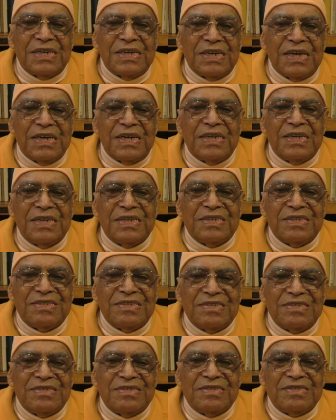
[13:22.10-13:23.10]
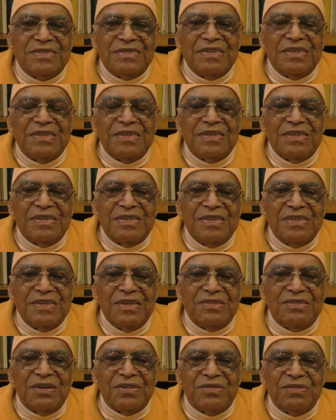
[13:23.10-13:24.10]
And
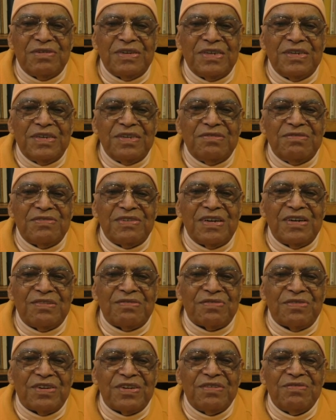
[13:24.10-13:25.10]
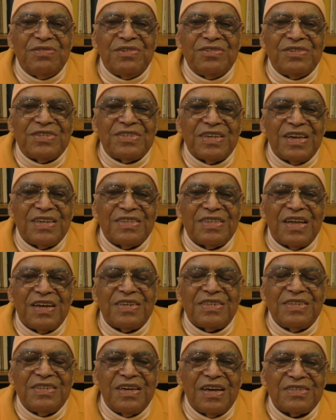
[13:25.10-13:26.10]
it was very difficult for him to say that
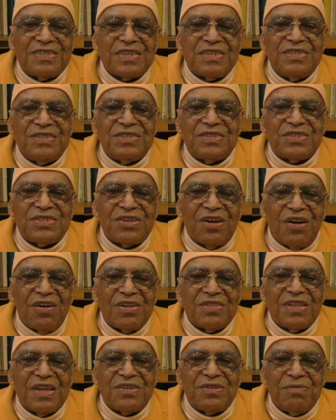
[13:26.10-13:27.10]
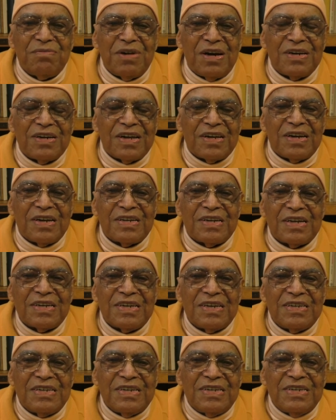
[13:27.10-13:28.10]
yes, he saw that murderer,
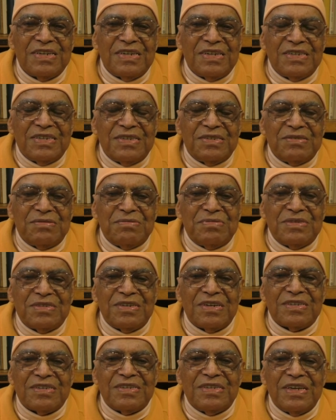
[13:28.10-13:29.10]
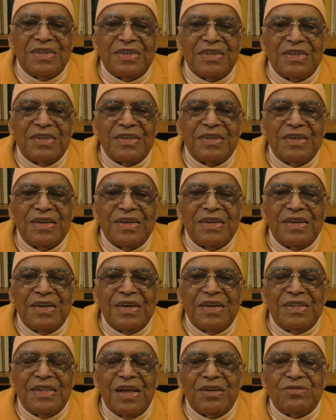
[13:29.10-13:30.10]
because then
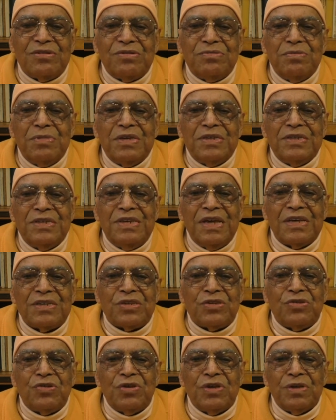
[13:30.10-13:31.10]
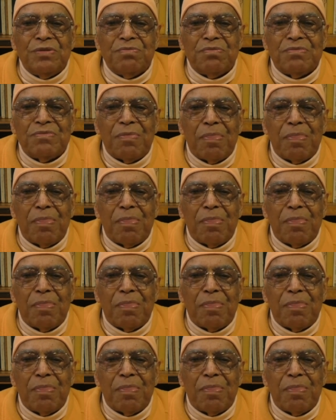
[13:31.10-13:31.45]
that would mean death to him.